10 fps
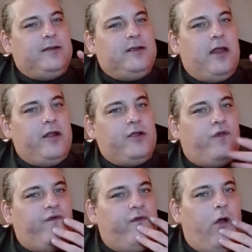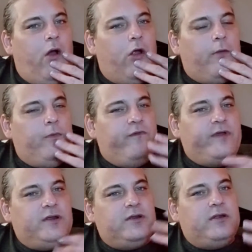settings for horror movies.